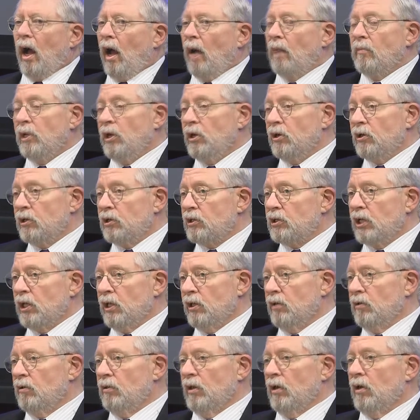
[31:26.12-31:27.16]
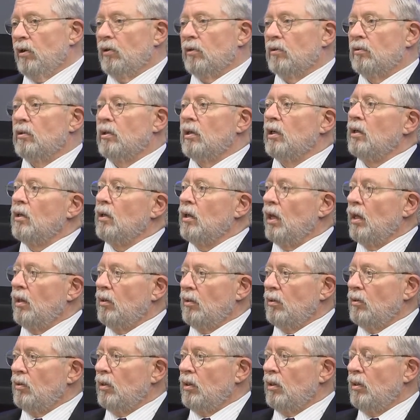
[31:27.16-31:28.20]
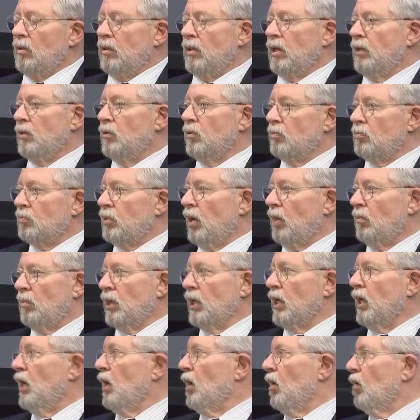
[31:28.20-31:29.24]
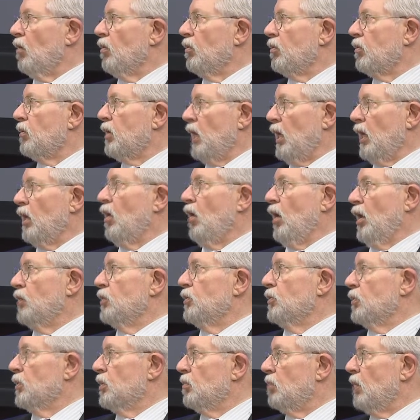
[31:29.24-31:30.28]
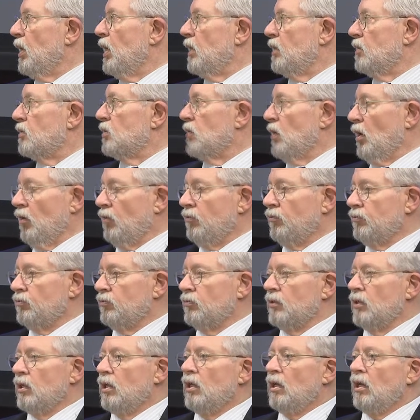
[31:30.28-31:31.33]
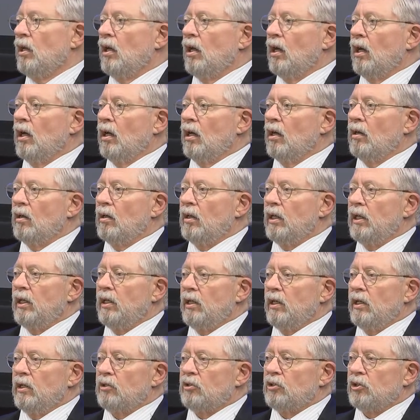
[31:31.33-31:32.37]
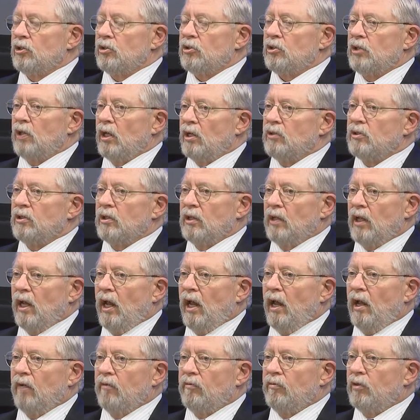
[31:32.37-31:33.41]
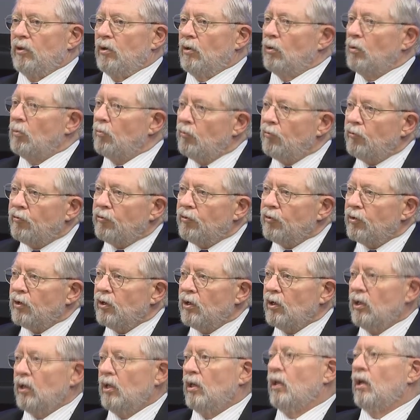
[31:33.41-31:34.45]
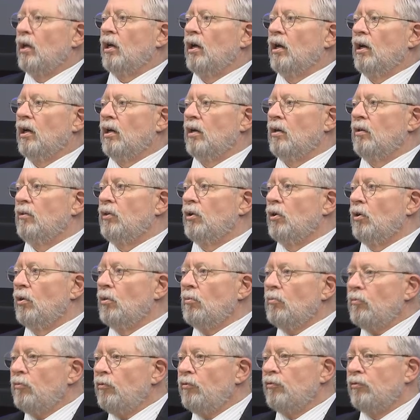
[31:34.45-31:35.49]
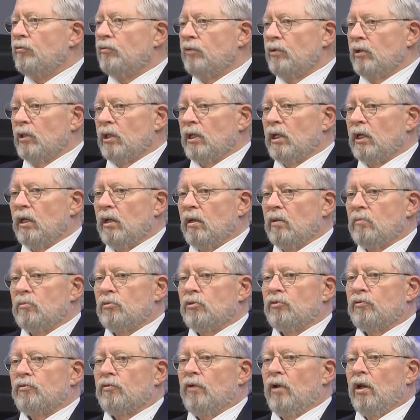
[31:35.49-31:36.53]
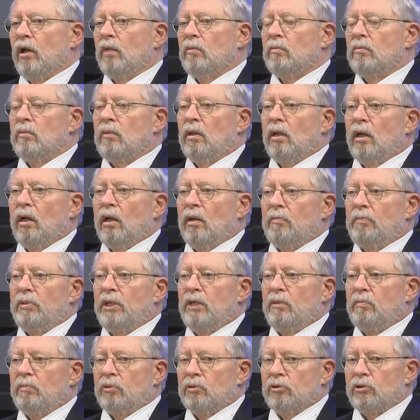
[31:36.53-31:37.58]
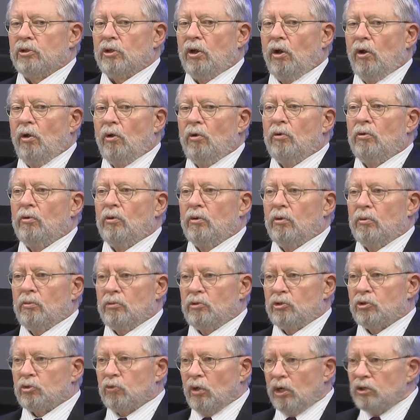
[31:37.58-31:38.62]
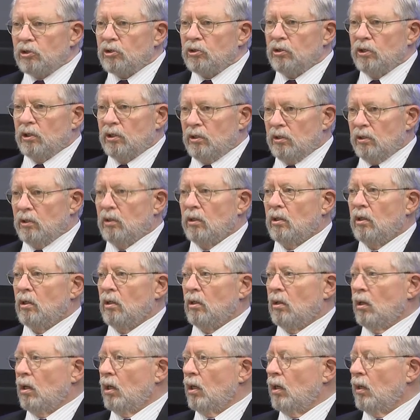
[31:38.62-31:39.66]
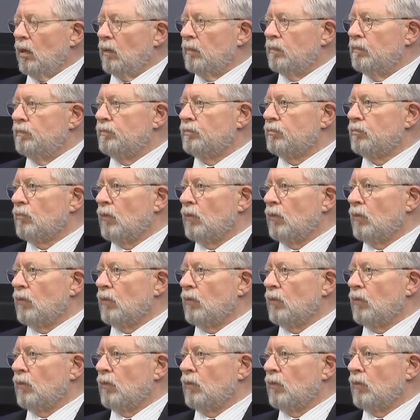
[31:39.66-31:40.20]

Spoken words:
I'm here to tell you, though, that public health cannot do it by itself. It just doesn't have the oomph. The oomph really comes from people's own trusted, a